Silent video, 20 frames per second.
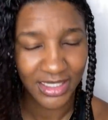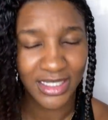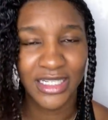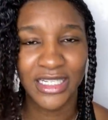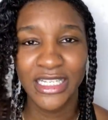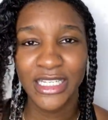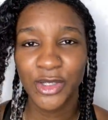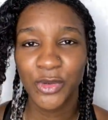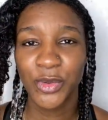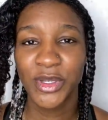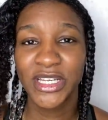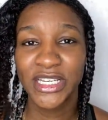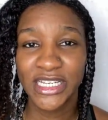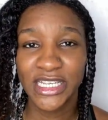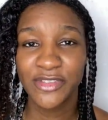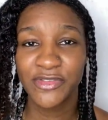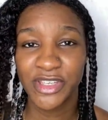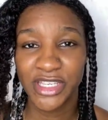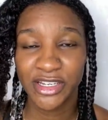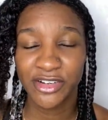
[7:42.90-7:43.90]
liquid
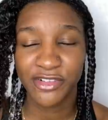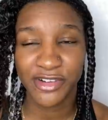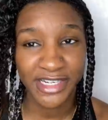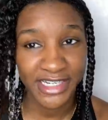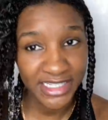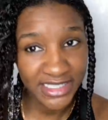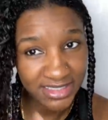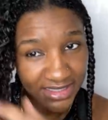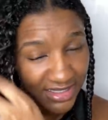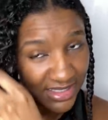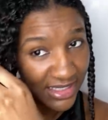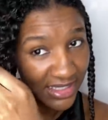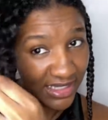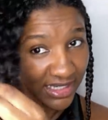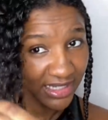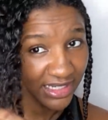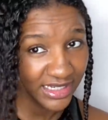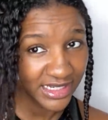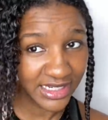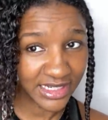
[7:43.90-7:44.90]
leave-in grease
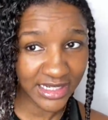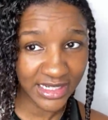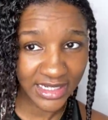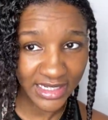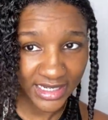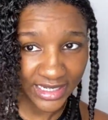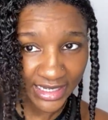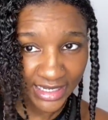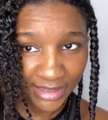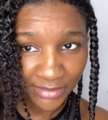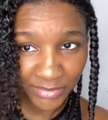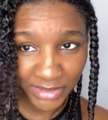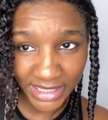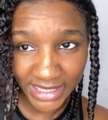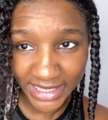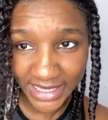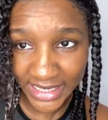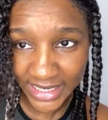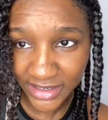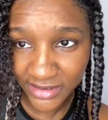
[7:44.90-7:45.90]
and my
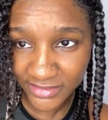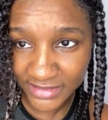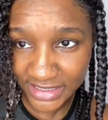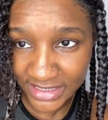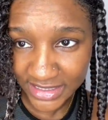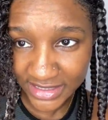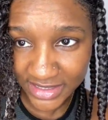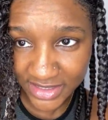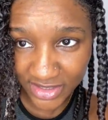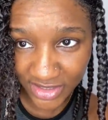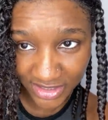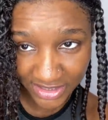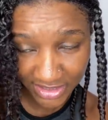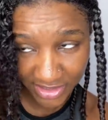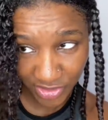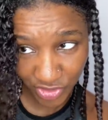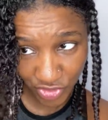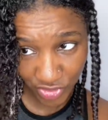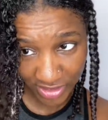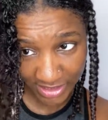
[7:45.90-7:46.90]
hair already is starting
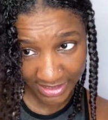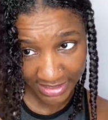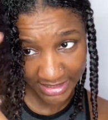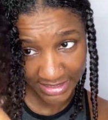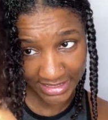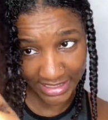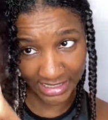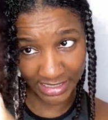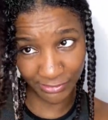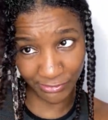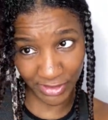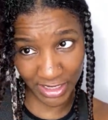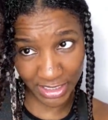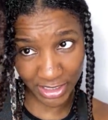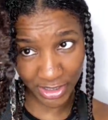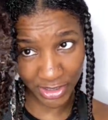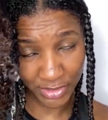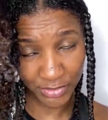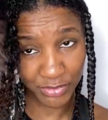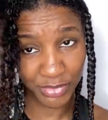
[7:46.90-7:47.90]
to dry now if i
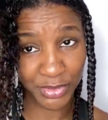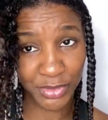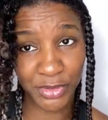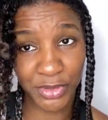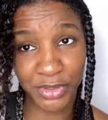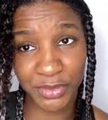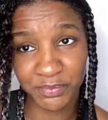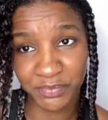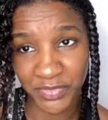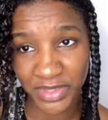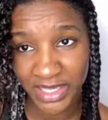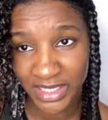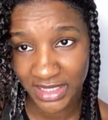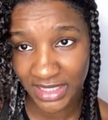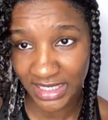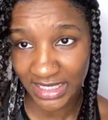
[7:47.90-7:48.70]
go and put the